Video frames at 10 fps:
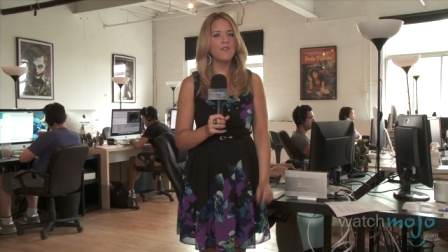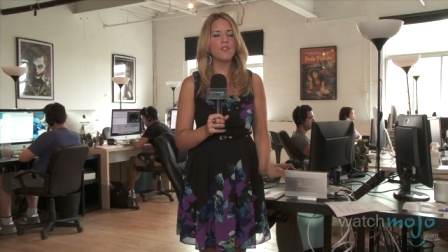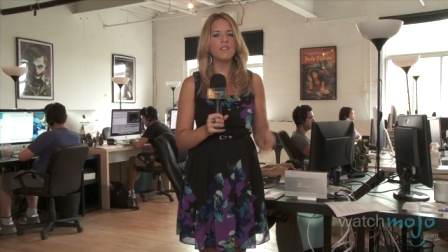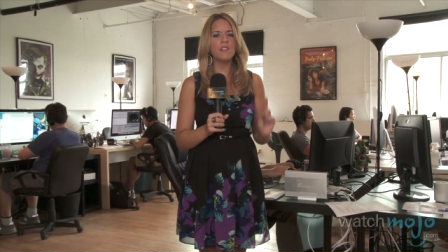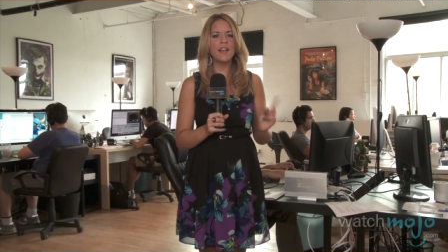if
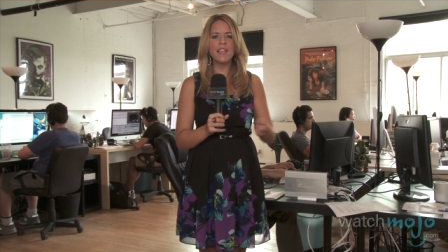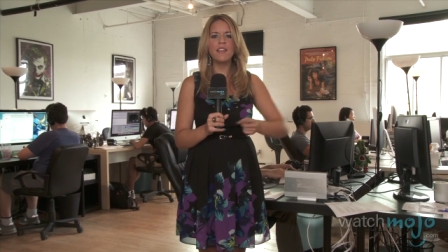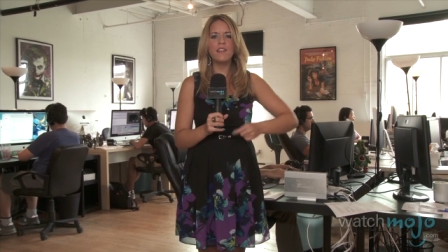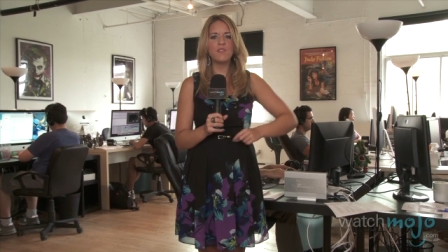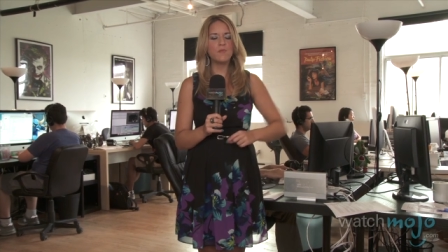you're
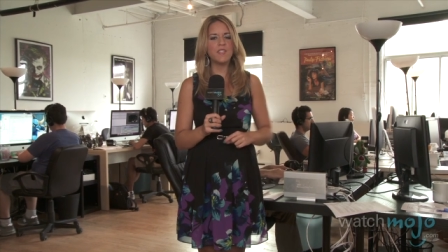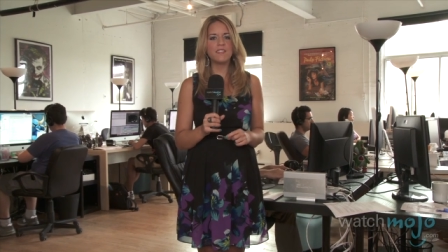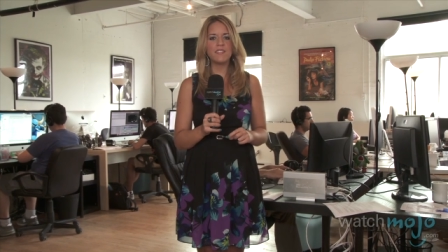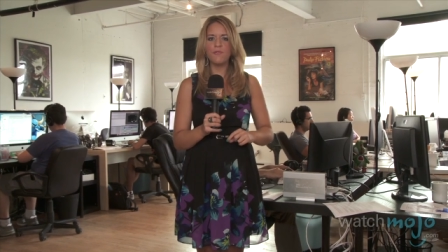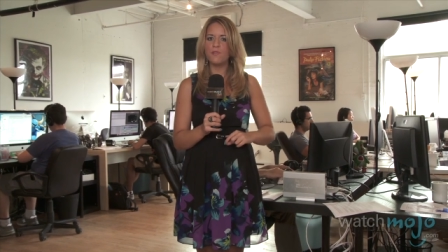lucky enough to be
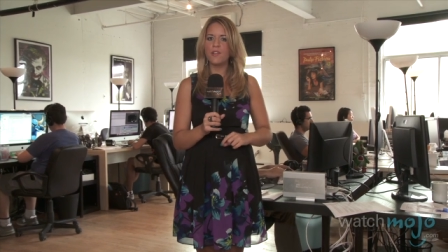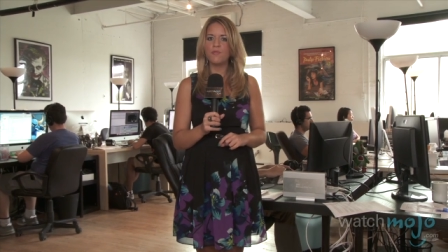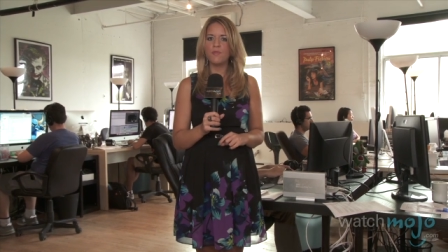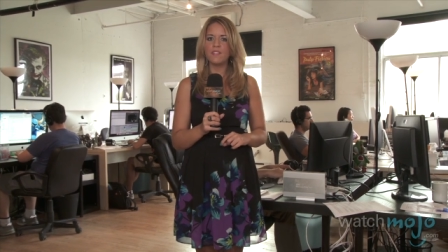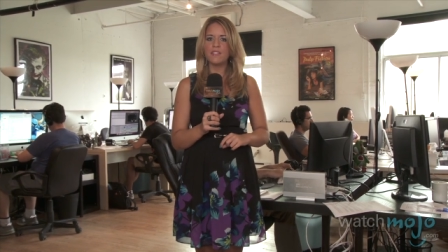suffering
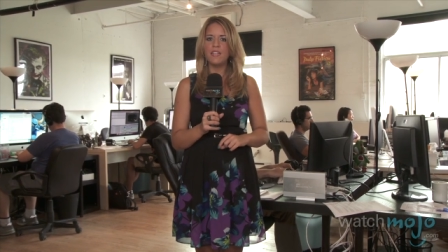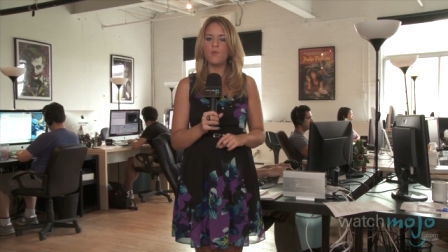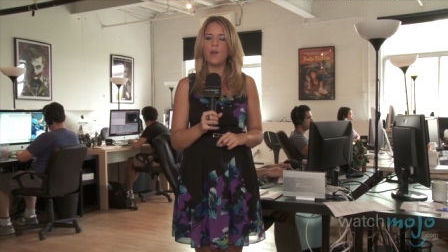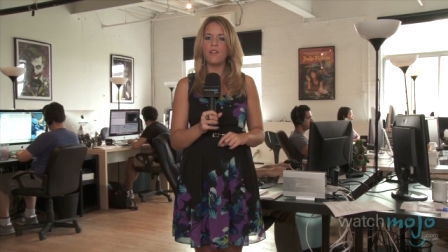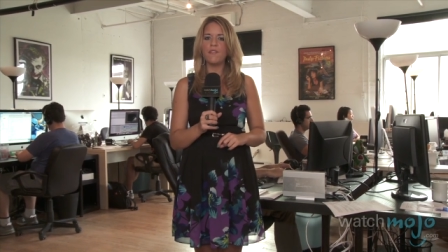through this
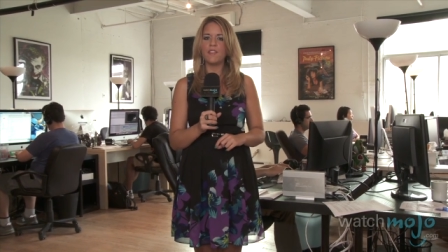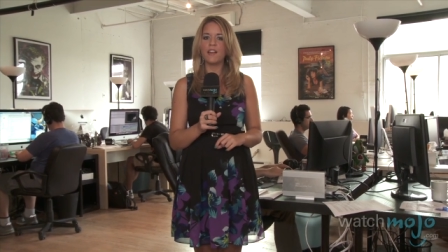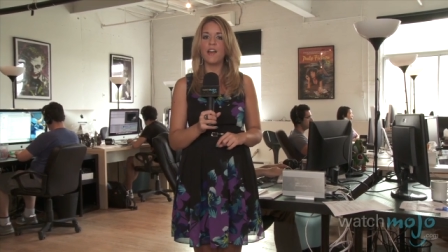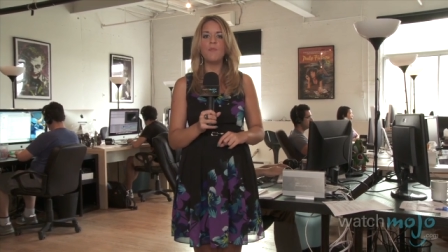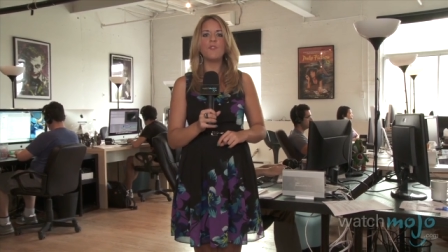heat wave in the
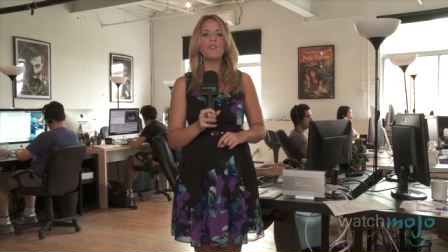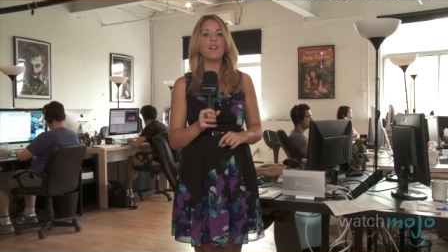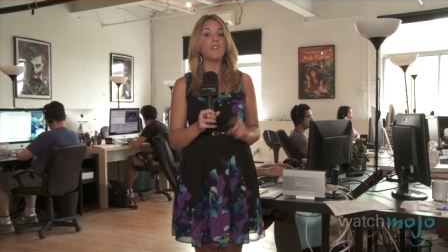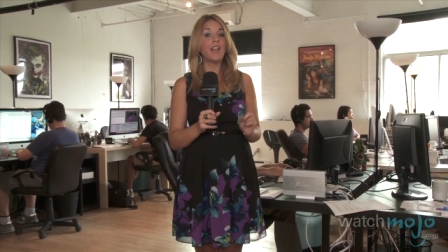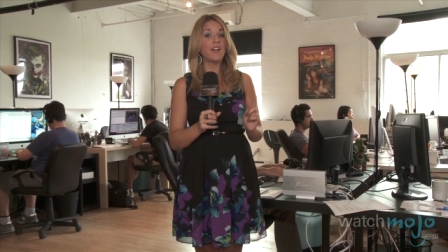comfort
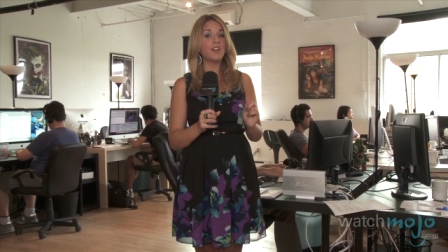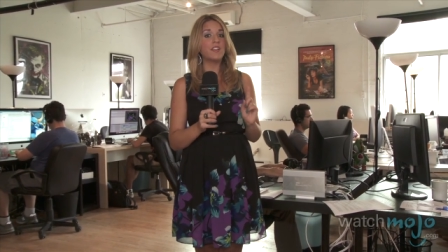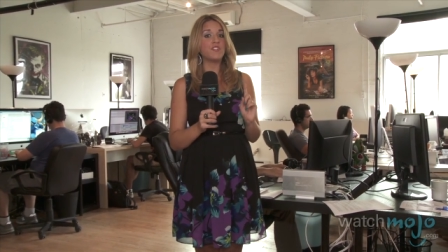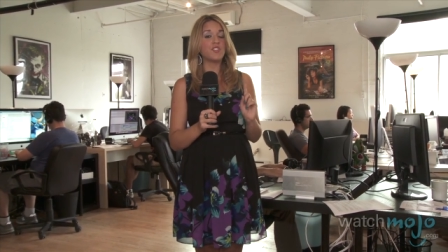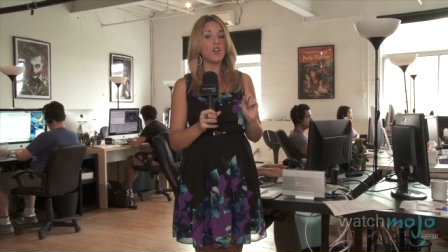of an
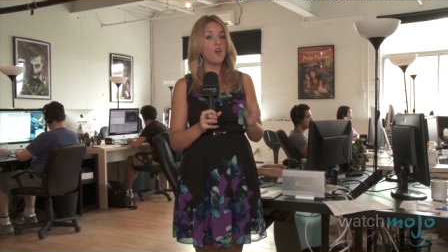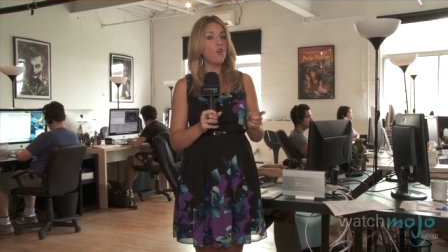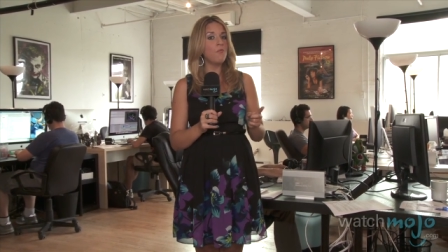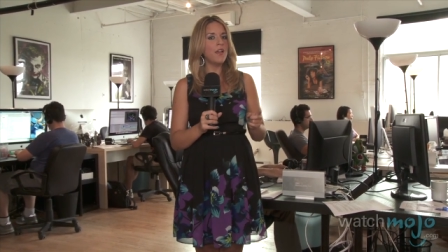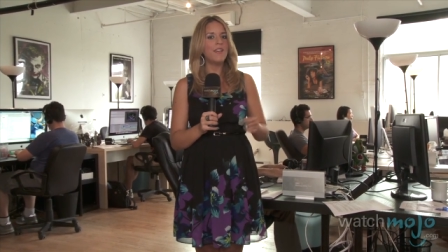air-conditioned
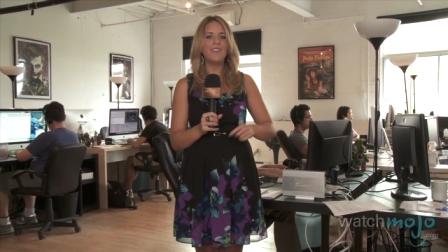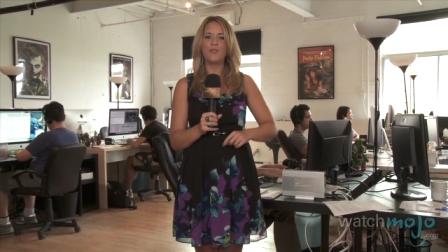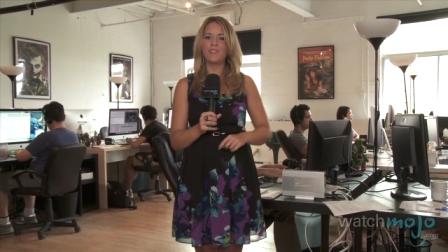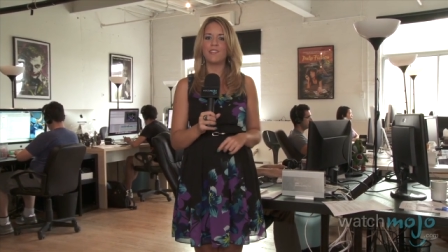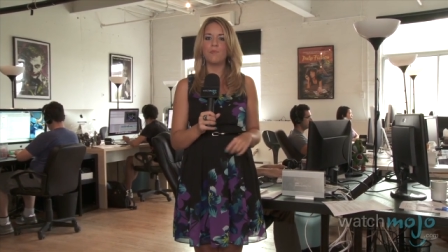home, you
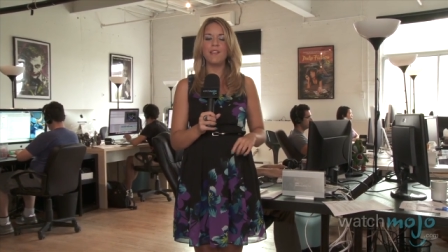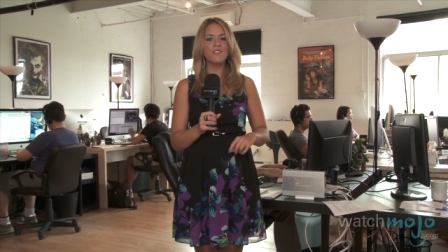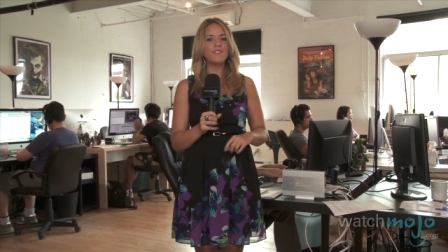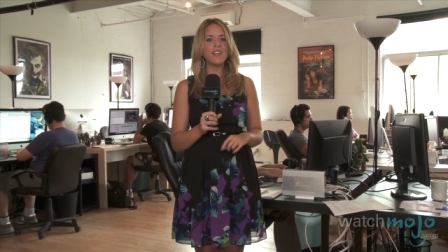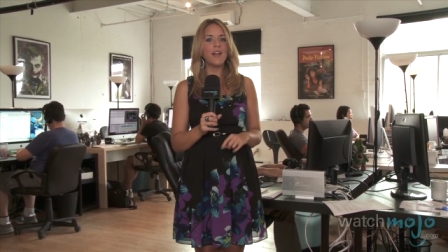can spend
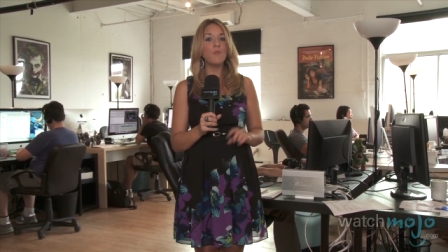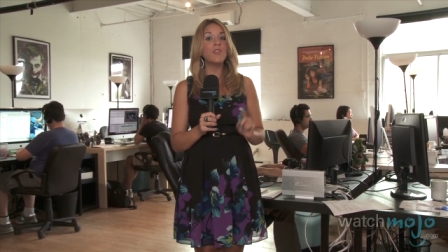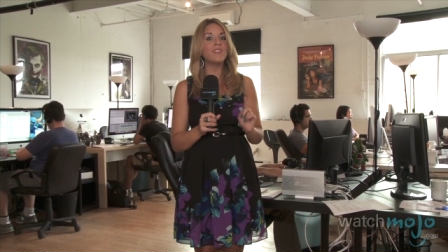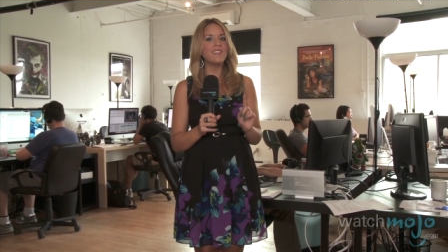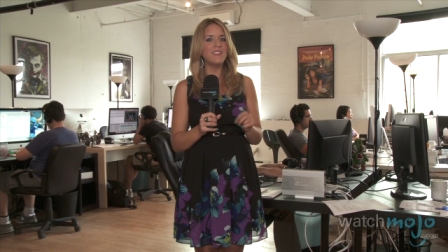your time
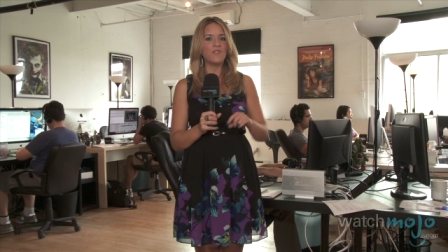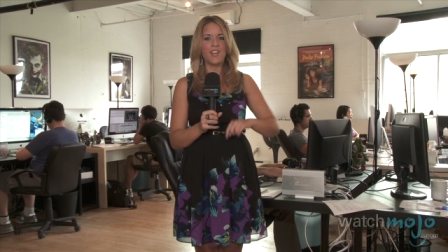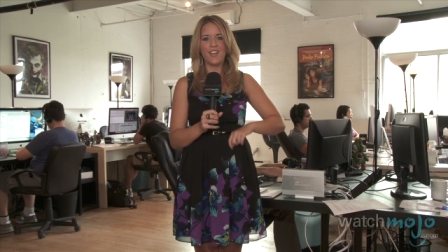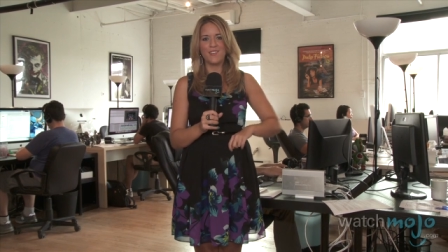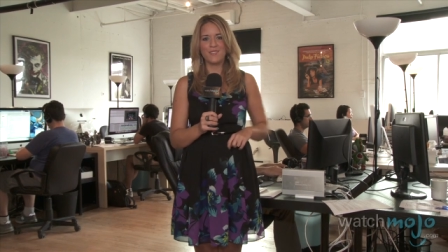with these
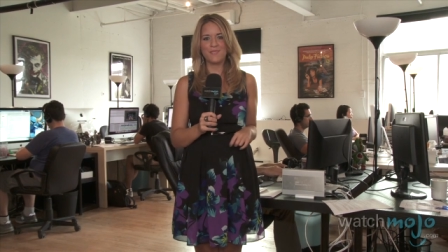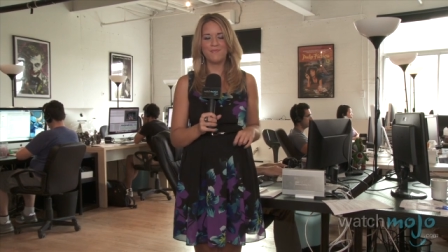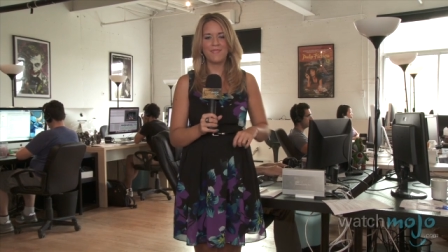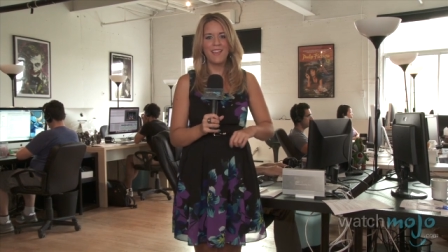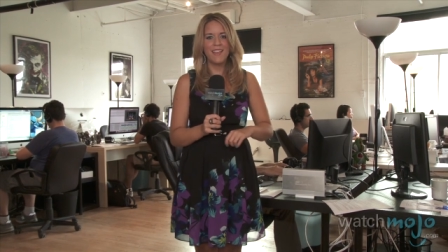videos.
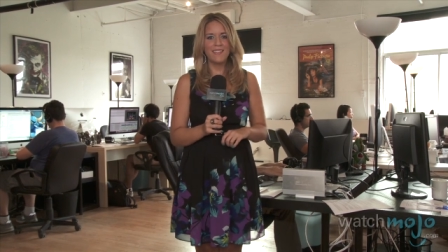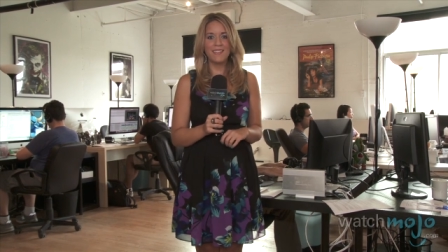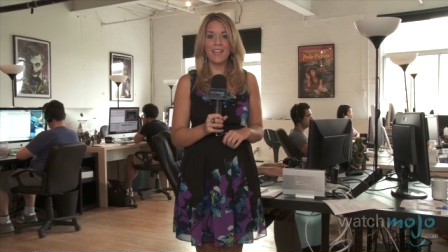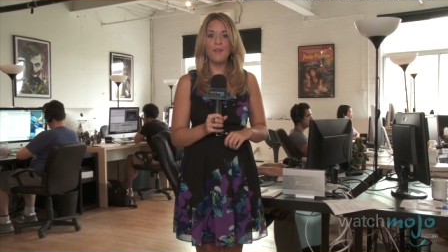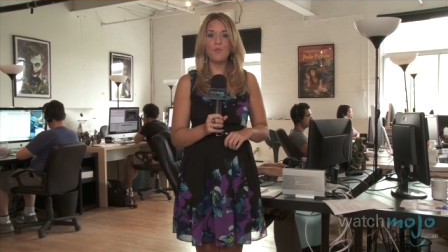
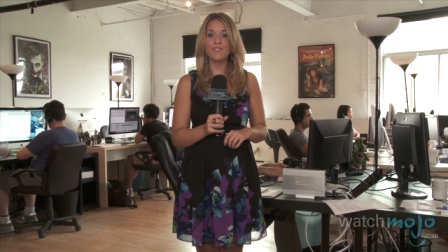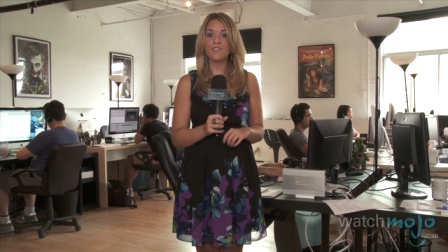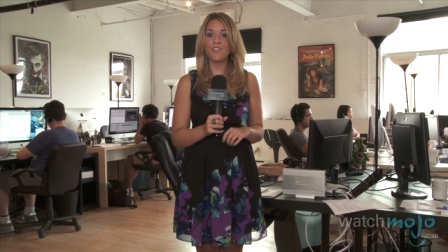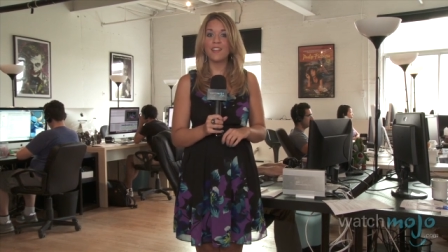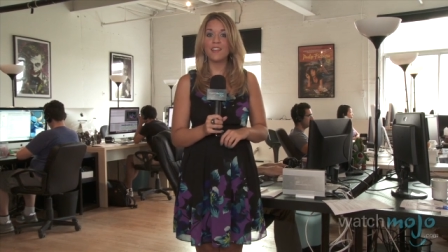Today we're
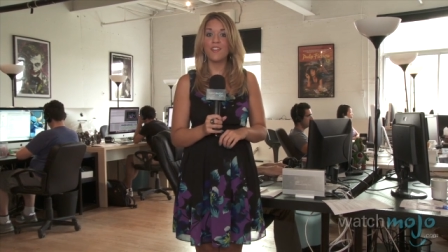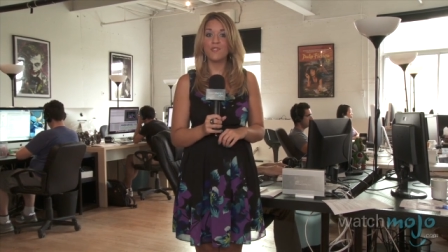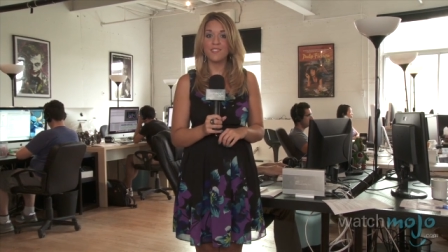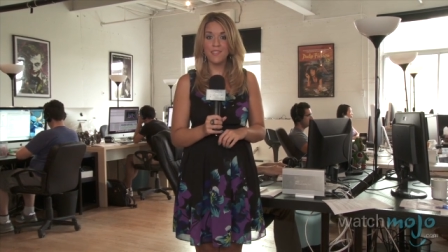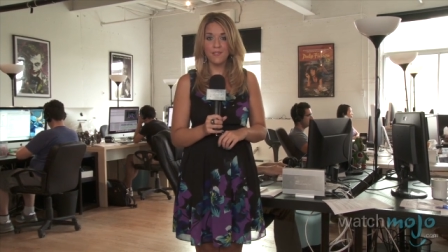starting
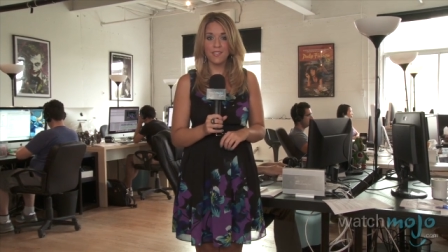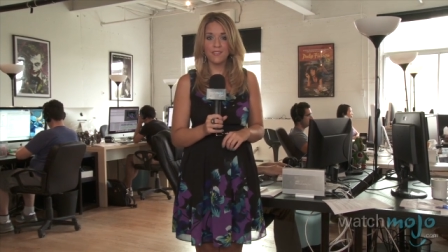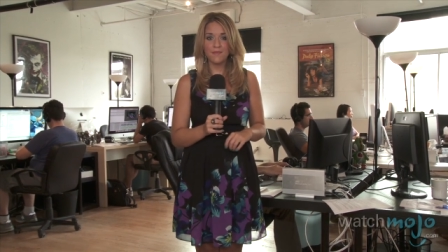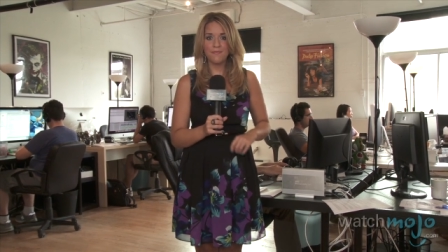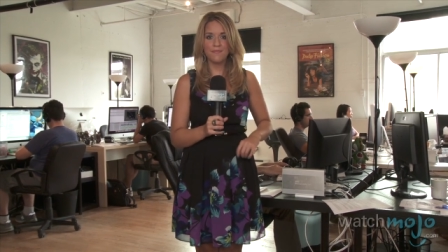another series,